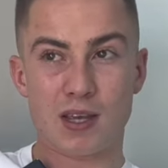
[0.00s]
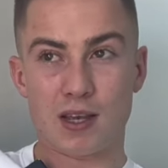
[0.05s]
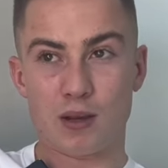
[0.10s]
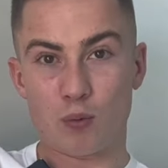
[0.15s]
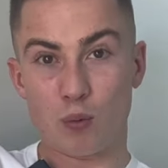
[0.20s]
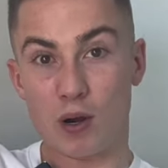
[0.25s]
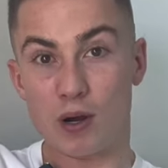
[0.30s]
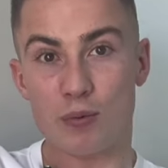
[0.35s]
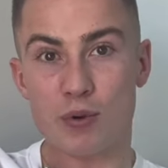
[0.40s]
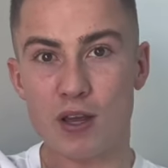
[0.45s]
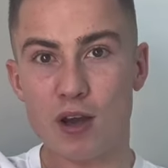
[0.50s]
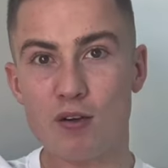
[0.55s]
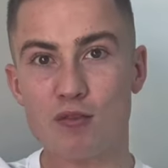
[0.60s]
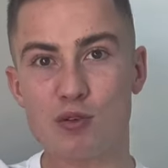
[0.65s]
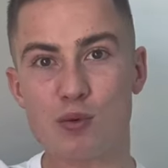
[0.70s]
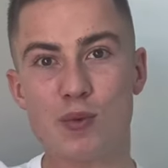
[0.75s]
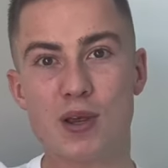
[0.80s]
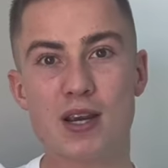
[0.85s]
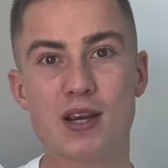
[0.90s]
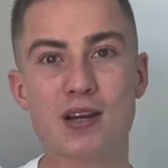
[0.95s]
Where we go
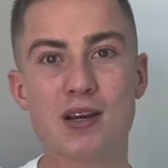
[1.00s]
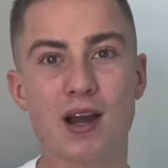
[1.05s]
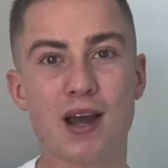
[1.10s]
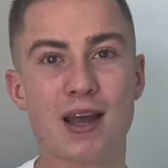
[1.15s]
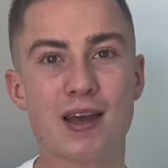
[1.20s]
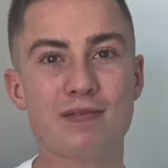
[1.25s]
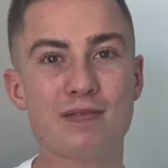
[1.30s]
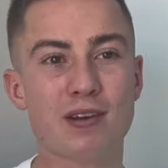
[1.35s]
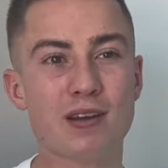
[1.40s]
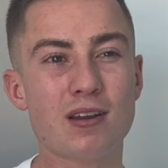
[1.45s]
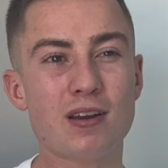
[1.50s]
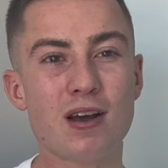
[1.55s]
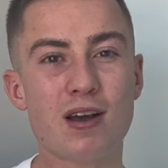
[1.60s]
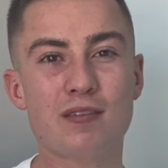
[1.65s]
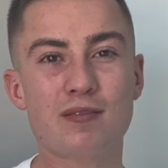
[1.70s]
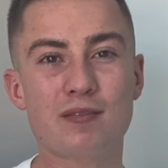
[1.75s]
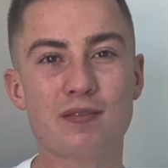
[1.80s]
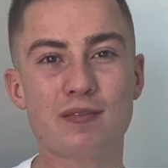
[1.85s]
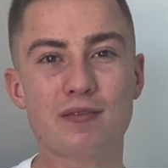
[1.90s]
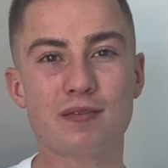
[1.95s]
from here, I have a lot
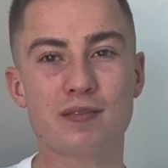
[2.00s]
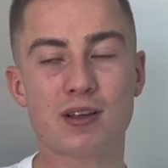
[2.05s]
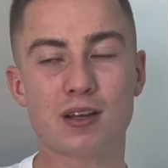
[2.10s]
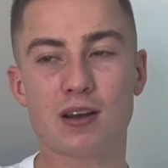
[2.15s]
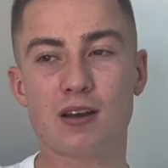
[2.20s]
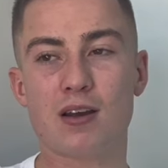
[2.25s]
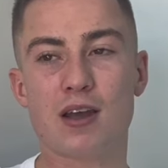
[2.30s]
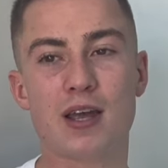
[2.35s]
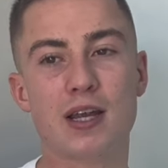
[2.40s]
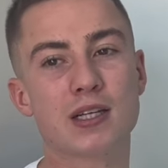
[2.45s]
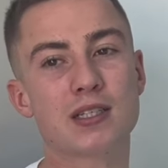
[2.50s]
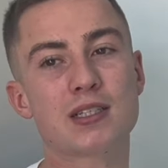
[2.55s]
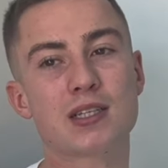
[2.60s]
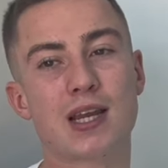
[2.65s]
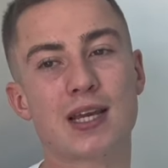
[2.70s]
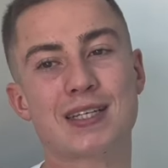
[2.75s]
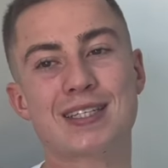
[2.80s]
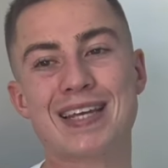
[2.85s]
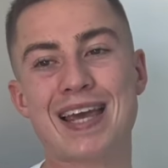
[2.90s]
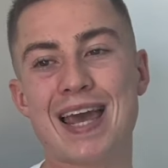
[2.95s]
of clients
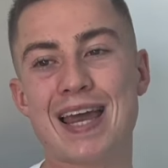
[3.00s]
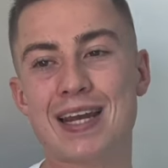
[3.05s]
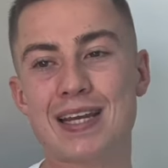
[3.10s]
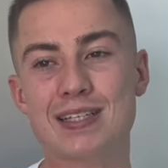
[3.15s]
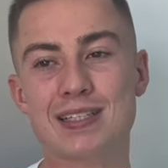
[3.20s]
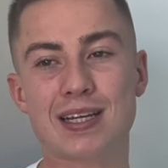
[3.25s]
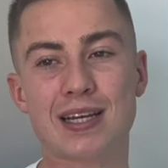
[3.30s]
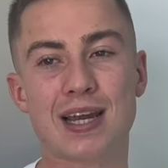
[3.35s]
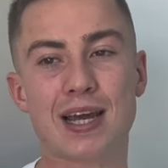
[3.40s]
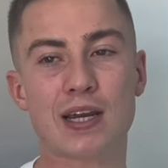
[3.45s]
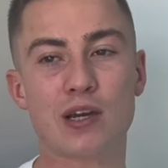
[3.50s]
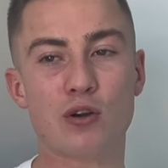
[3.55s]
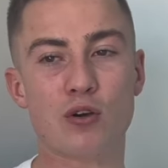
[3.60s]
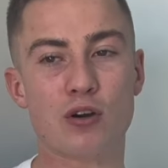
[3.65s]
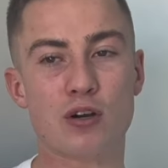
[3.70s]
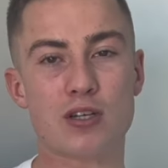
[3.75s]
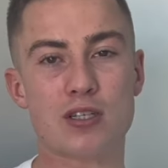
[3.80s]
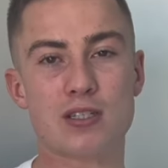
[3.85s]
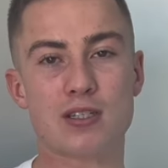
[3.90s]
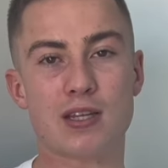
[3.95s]
like tenants and
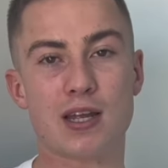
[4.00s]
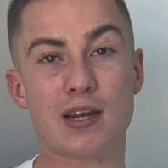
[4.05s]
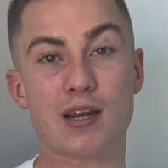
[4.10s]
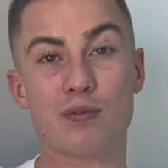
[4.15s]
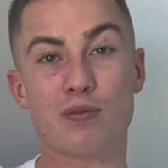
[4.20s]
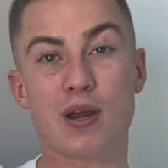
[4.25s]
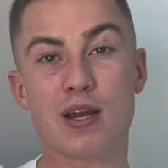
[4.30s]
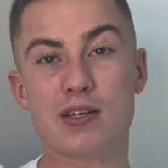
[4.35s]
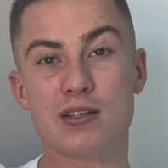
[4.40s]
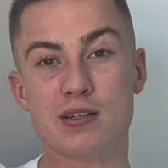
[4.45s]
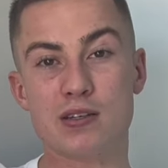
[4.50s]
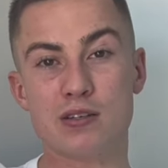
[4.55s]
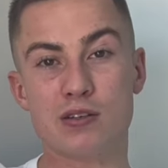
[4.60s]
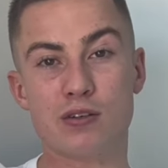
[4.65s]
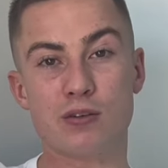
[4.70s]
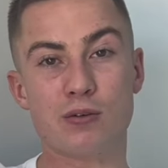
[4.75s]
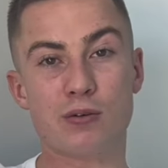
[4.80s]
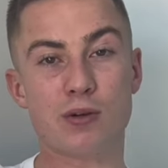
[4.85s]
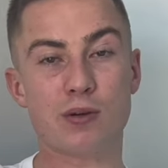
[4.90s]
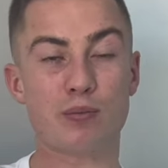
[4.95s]
landlords that I rented
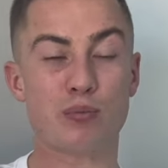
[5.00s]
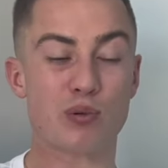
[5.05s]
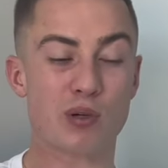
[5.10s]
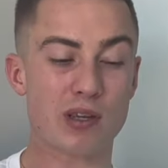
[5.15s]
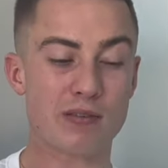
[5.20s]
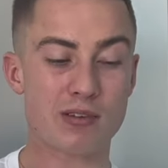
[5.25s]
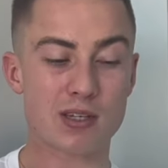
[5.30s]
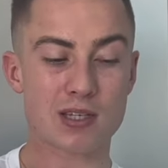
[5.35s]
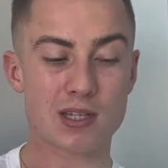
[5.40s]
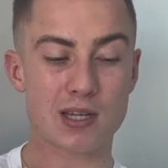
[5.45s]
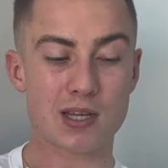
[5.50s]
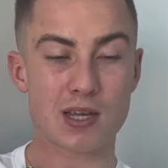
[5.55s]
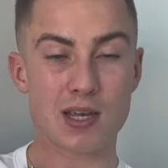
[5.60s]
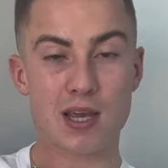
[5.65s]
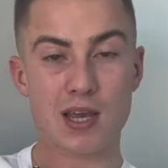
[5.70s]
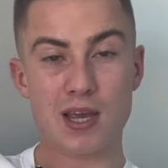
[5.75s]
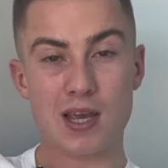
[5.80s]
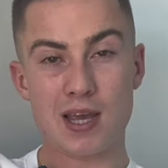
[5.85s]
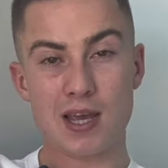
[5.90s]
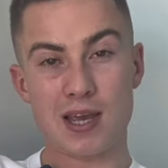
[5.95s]
to previously
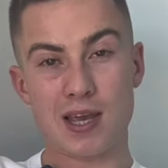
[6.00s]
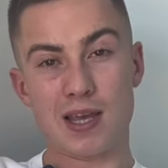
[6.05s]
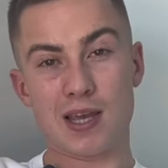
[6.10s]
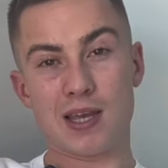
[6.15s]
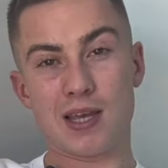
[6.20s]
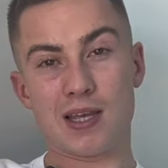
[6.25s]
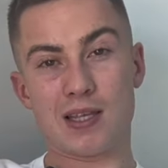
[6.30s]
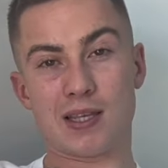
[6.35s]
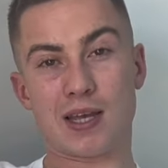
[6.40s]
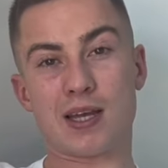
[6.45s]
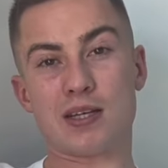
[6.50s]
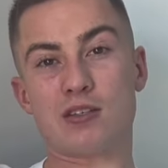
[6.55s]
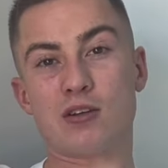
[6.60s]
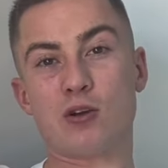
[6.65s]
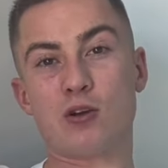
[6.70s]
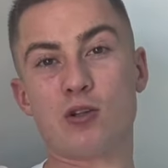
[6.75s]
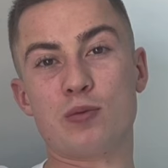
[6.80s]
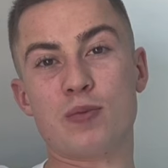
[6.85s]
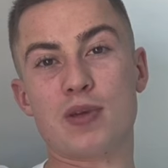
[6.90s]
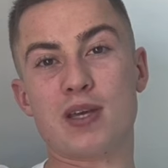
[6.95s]
that
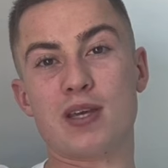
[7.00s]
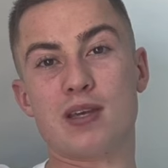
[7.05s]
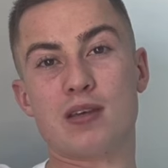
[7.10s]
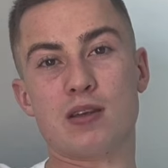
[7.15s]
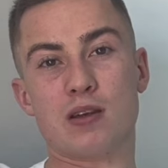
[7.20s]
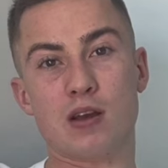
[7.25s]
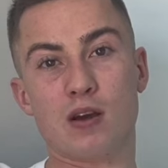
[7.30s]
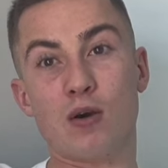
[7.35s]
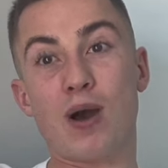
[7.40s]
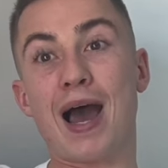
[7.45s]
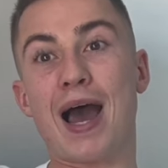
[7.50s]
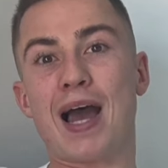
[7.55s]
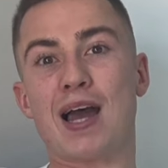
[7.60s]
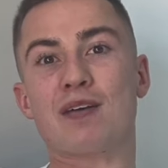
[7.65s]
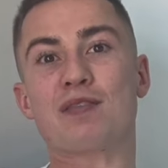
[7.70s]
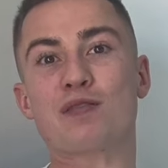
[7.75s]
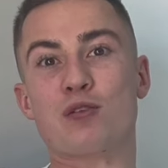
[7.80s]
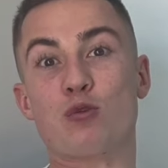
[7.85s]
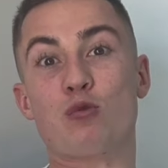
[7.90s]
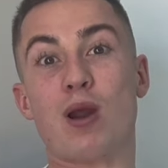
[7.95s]
told me, you know,
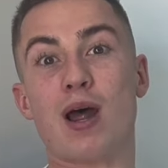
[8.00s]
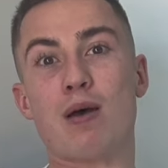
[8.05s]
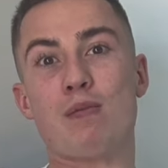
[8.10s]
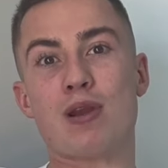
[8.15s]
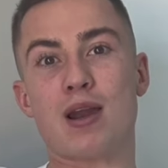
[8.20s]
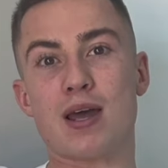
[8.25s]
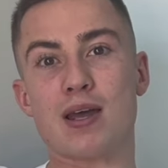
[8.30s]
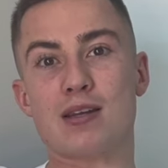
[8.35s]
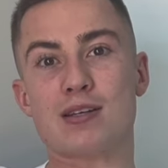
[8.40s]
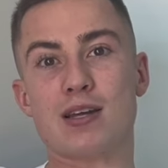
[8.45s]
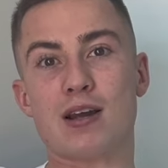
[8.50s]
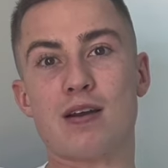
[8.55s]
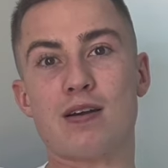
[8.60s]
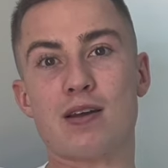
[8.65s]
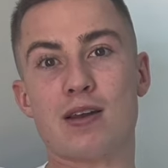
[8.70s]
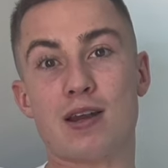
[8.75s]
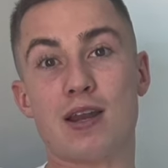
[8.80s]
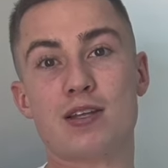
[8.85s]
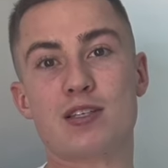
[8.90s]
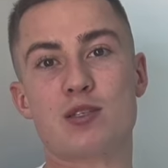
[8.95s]
after Ramadan, Daragh,
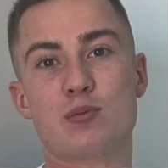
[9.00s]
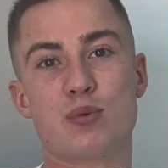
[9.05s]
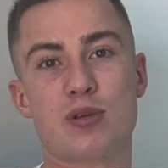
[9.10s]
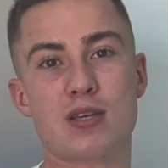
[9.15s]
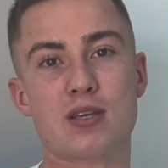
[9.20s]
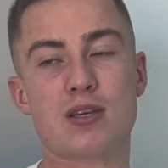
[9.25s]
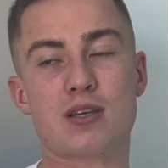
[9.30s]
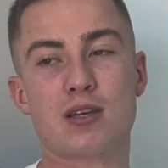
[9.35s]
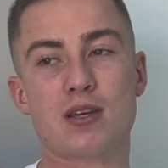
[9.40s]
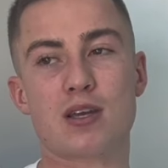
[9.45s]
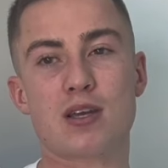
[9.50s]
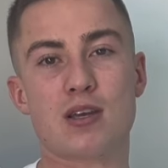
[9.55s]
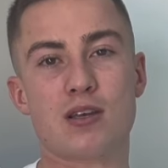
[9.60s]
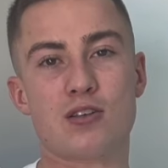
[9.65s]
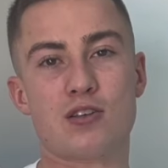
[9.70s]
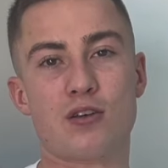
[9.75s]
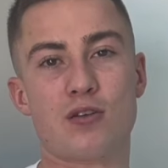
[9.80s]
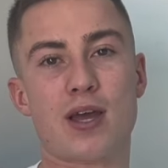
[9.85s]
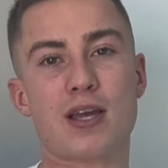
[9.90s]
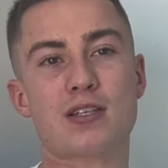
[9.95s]
let's speak.
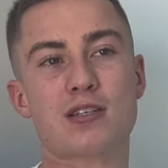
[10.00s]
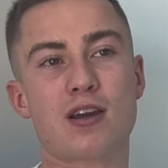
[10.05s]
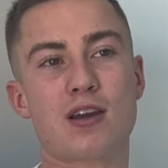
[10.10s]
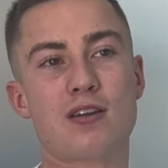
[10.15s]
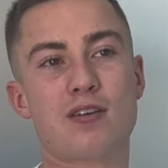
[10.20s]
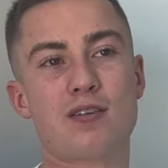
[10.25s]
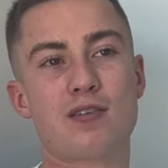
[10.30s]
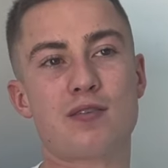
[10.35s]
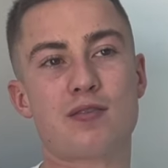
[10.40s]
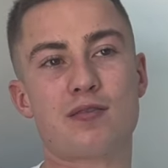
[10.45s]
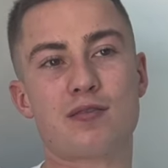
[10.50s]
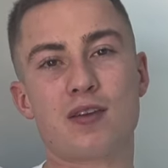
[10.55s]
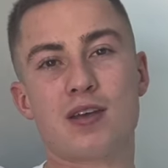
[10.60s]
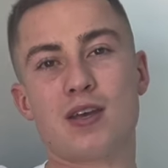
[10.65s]
So that's kind of